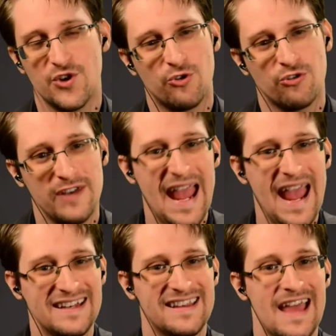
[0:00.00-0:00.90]
to
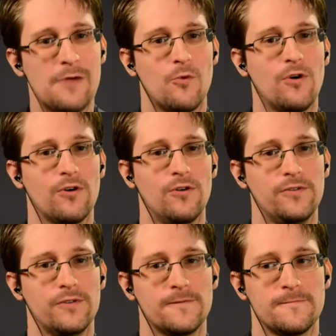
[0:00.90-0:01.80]
create that
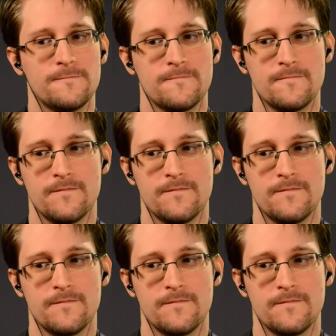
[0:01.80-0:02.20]
world